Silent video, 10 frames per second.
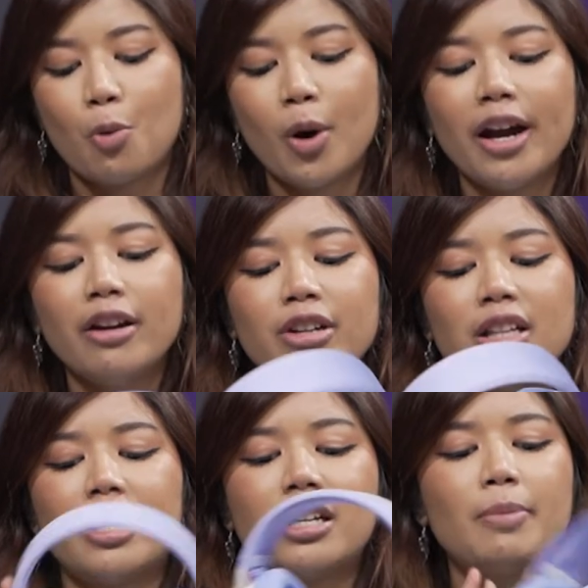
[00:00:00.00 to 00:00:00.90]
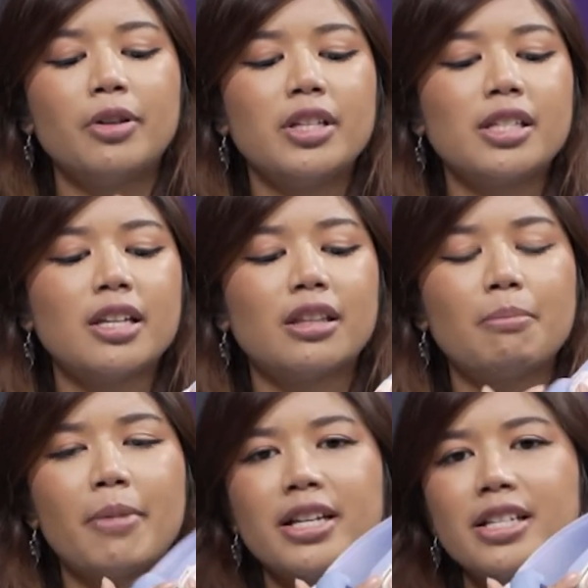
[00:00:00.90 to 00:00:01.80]
What I really like about this is that the
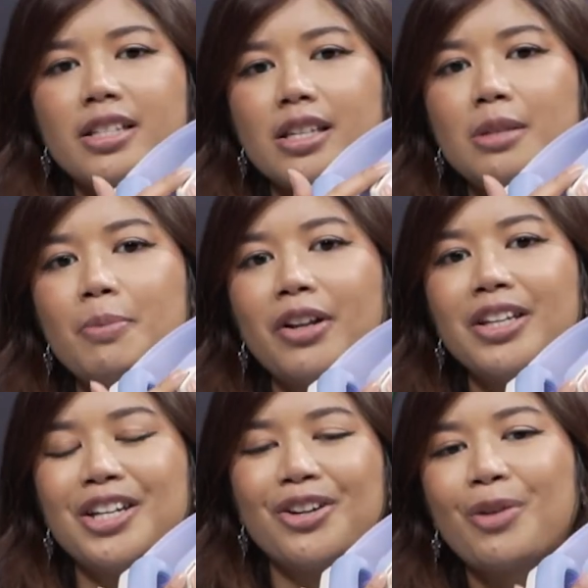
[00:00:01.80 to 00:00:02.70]
mic is barely here.